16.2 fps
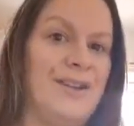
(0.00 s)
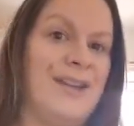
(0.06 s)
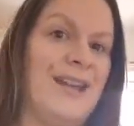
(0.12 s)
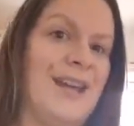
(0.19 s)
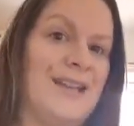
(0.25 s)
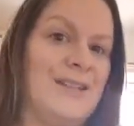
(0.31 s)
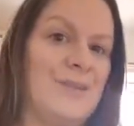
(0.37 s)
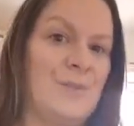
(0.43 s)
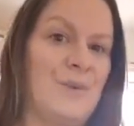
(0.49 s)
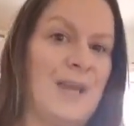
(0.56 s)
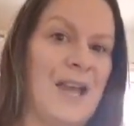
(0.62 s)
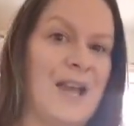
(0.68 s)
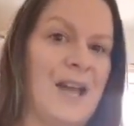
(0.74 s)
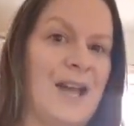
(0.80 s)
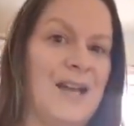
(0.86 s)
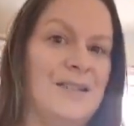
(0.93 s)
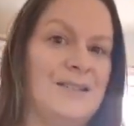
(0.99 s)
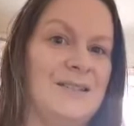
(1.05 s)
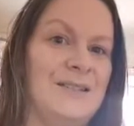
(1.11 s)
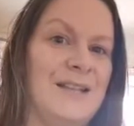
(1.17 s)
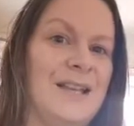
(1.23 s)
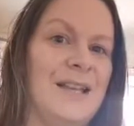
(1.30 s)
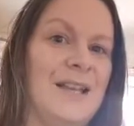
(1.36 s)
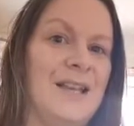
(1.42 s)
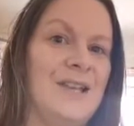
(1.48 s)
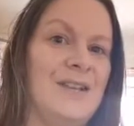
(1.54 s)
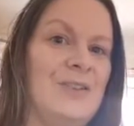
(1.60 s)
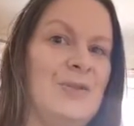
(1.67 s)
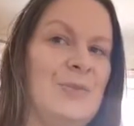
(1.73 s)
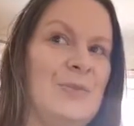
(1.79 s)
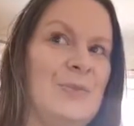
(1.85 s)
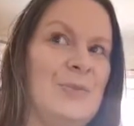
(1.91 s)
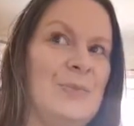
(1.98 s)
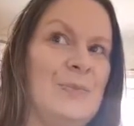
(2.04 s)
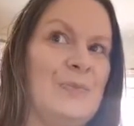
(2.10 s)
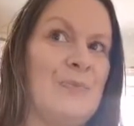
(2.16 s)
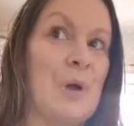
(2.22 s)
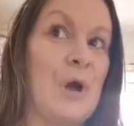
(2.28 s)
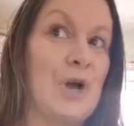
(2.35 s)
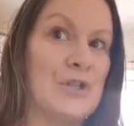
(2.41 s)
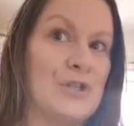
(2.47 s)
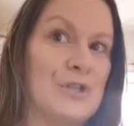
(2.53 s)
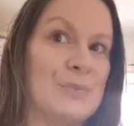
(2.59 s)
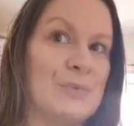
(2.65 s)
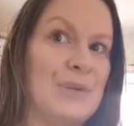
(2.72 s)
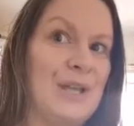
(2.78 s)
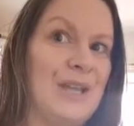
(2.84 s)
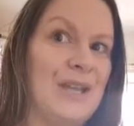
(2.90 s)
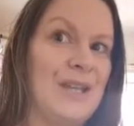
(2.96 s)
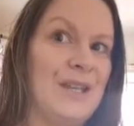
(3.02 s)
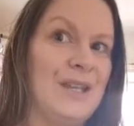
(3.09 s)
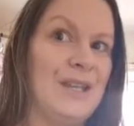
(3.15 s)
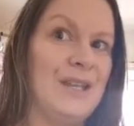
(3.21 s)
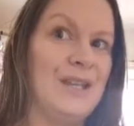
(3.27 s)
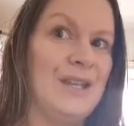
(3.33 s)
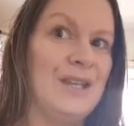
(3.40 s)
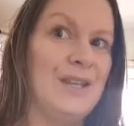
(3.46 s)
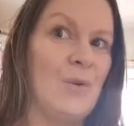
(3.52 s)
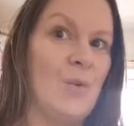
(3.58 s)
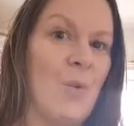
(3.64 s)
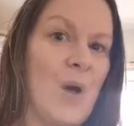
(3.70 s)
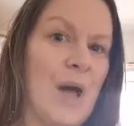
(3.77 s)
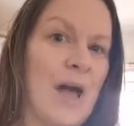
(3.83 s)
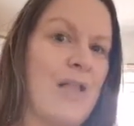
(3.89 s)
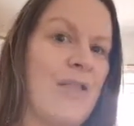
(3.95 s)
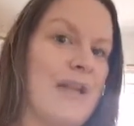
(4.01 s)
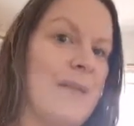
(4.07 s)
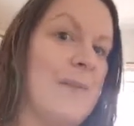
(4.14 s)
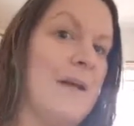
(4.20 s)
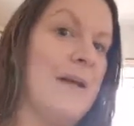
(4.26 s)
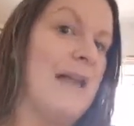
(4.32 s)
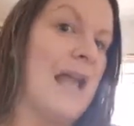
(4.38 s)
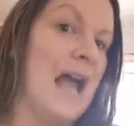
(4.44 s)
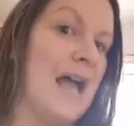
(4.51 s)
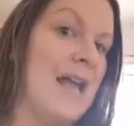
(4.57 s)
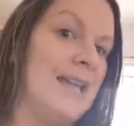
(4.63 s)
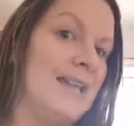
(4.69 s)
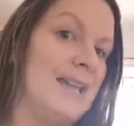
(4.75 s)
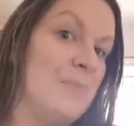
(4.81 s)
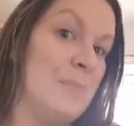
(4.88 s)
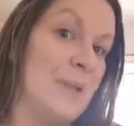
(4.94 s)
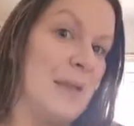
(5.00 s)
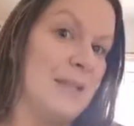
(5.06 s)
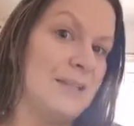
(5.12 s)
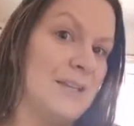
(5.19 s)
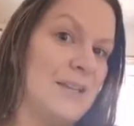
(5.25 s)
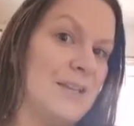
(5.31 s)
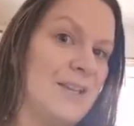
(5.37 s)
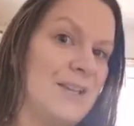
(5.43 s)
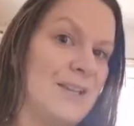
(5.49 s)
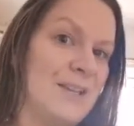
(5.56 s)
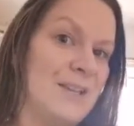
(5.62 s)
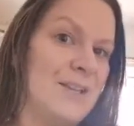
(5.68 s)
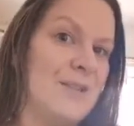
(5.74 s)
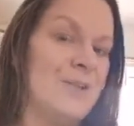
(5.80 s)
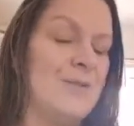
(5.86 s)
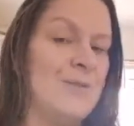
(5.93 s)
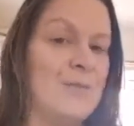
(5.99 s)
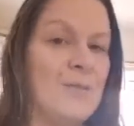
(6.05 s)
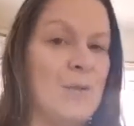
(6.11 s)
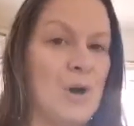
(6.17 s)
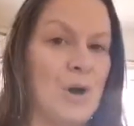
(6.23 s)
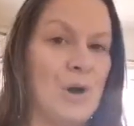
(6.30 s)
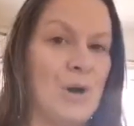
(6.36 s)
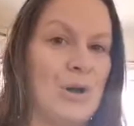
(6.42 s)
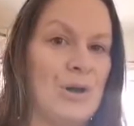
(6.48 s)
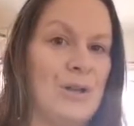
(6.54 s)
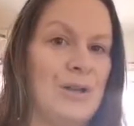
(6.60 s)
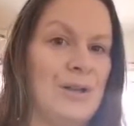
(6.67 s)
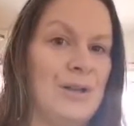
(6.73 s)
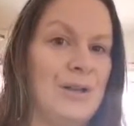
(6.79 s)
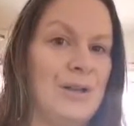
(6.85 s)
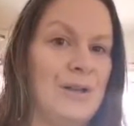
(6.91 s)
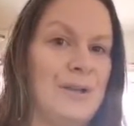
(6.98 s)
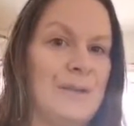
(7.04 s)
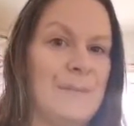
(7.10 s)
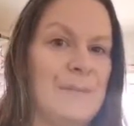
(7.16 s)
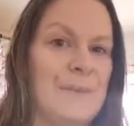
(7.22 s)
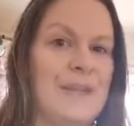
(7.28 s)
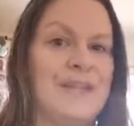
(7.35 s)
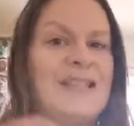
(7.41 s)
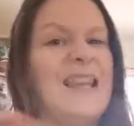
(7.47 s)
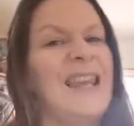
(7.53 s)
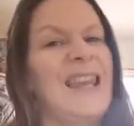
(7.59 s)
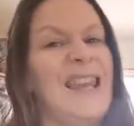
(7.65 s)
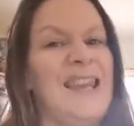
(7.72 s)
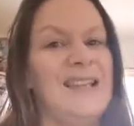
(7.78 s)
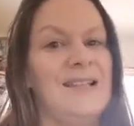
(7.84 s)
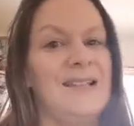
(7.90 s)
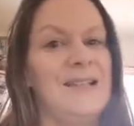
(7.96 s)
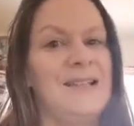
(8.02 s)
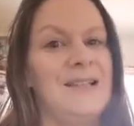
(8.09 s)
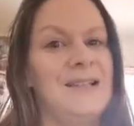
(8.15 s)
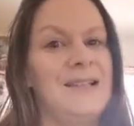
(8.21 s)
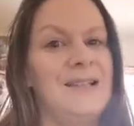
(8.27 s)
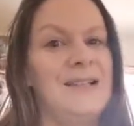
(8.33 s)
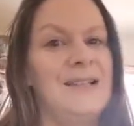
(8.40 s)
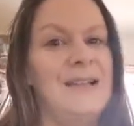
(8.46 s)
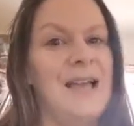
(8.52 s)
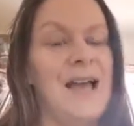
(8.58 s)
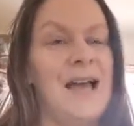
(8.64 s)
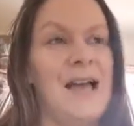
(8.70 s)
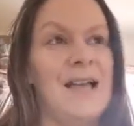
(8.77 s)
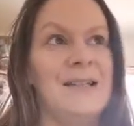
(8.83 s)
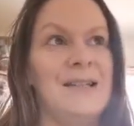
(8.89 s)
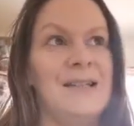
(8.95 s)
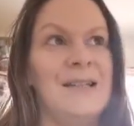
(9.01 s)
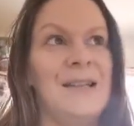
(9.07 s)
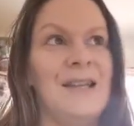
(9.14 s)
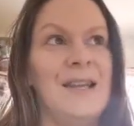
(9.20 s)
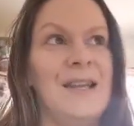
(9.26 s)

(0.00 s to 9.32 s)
as we are. Possibly, while they may hide it better, more, because they're kids and